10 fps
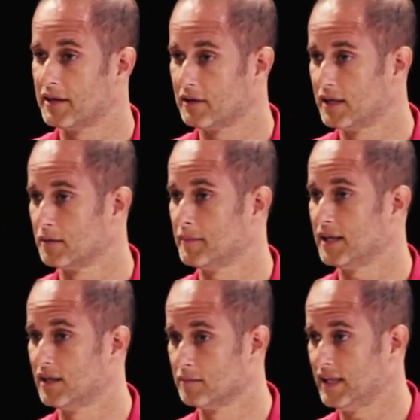They'll
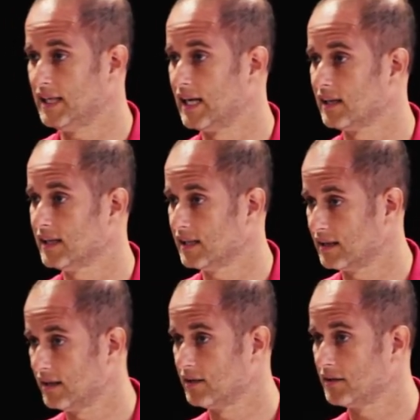hear me yelling,
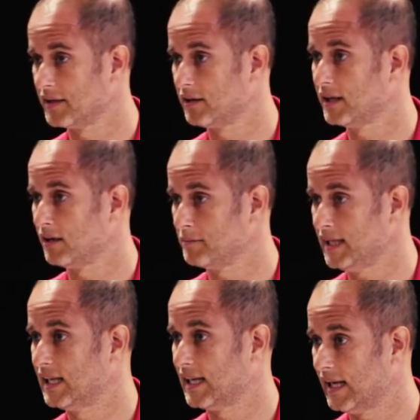and they'll help
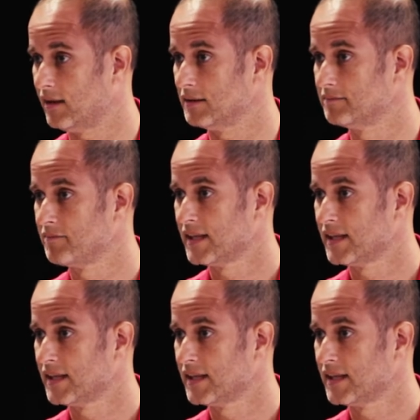me get out.